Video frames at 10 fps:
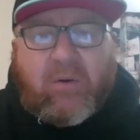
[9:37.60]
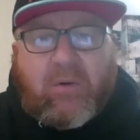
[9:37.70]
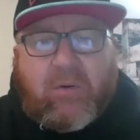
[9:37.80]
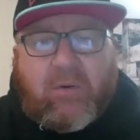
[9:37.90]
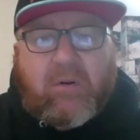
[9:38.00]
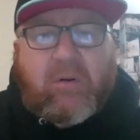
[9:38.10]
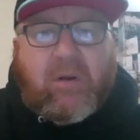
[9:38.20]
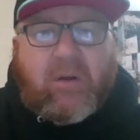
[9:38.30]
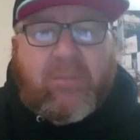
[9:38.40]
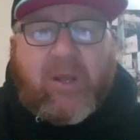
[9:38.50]
or
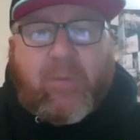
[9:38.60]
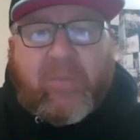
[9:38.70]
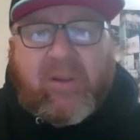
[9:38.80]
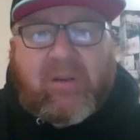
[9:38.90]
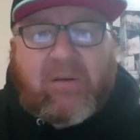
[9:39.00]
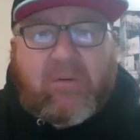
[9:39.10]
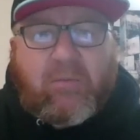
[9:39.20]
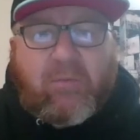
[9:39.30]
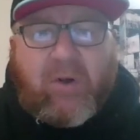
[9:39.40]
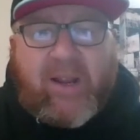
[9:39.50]
um, helping
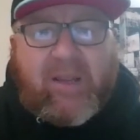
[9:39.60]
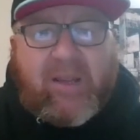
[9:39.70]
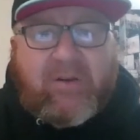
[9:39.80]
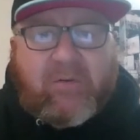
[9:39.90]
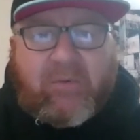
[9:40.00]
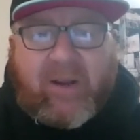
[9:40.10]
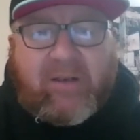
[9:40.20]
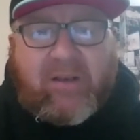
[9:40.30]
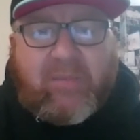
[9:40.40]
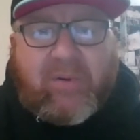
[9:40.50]
write and
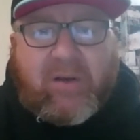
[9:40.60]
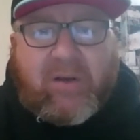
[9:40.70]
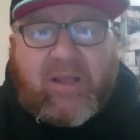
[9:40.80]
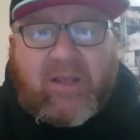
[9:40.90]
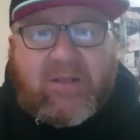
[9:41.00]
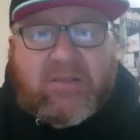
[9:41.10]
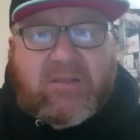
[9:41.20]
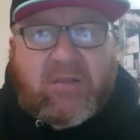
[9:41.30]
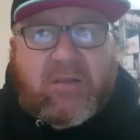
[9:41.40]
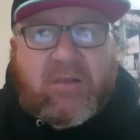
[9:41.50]
direct a
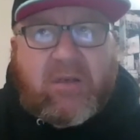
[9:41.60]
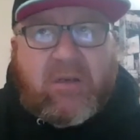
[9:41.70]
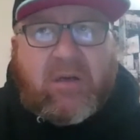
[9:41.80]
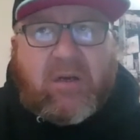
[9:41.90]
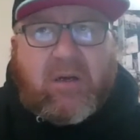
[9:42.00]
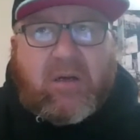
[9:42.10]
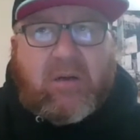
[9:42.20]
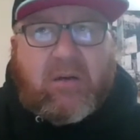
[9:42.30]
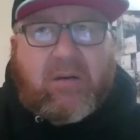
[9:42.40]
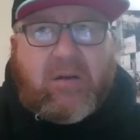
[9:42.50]
podcast.
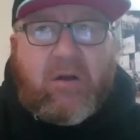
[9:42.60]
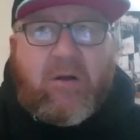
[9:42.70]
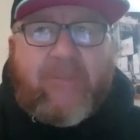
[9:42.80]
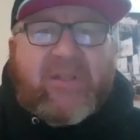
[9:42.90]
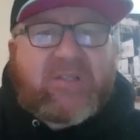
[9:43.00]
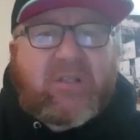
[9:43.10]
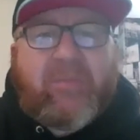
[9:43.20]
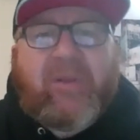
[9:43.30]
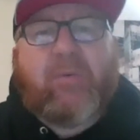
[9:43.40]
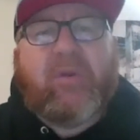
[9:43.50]
Uh, it's going
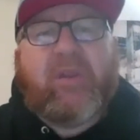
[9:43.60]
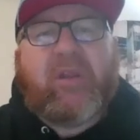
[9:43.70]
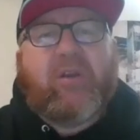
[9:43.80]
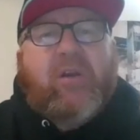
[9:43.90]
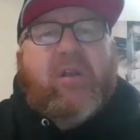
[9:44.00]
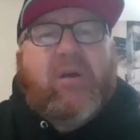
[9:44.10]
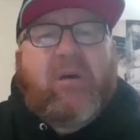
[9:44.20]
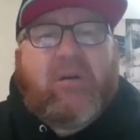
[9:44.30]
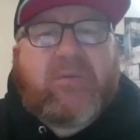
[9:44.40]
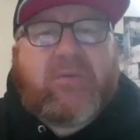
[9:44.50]
to be a really good
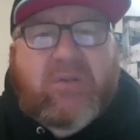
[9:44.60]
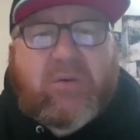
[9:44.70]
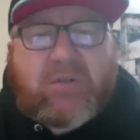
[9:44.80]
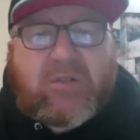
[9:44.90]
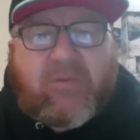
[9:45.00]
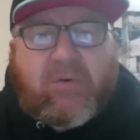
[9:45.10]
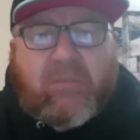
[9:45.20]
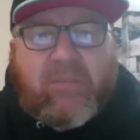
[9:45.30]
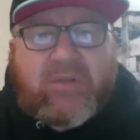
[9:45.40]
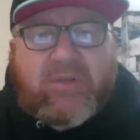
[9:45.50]
uh, source
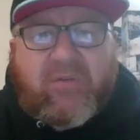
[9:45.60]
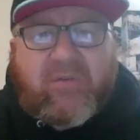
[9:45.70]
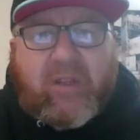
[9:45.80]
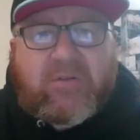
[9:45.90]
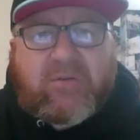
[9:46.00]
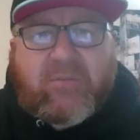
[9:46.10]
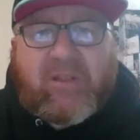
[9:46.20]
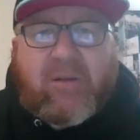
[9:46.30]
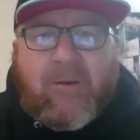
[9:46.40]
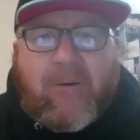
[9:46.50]
for music videos for
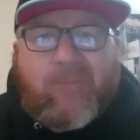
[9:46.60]
me.